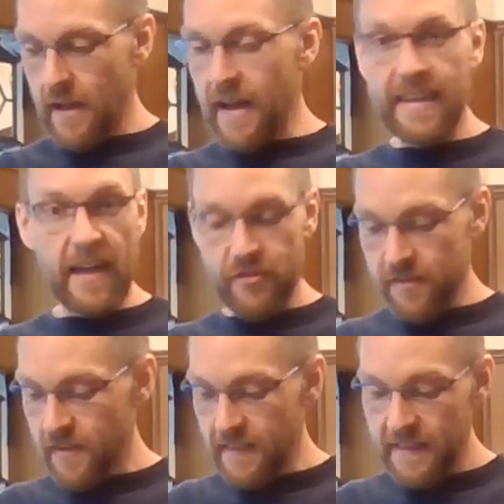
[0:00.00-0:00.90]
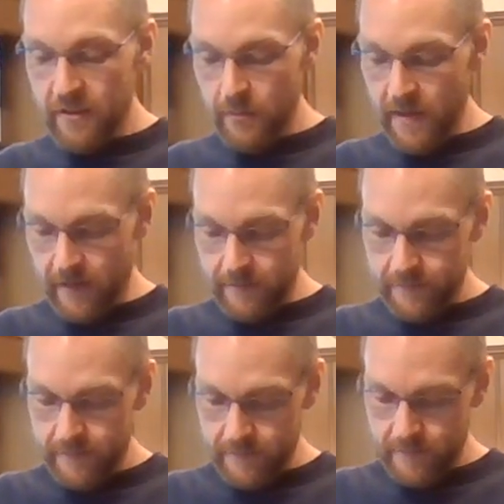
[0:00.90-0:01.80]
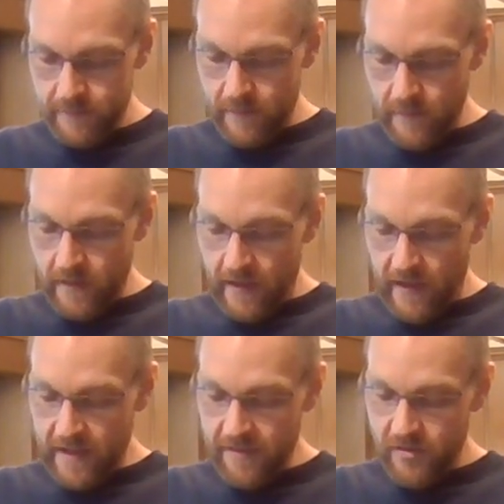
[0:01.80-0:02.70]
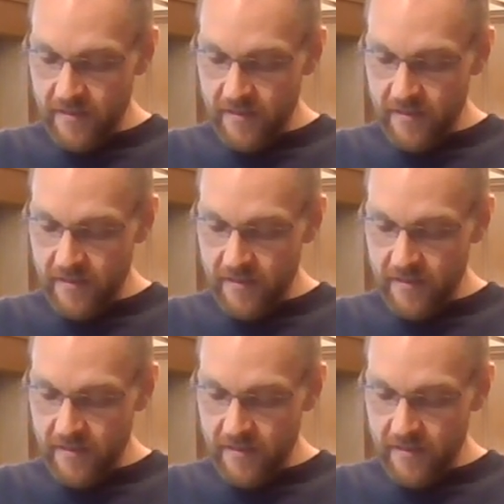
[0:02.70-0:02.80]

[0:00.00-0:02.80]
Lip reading: Again, just a little bit. It's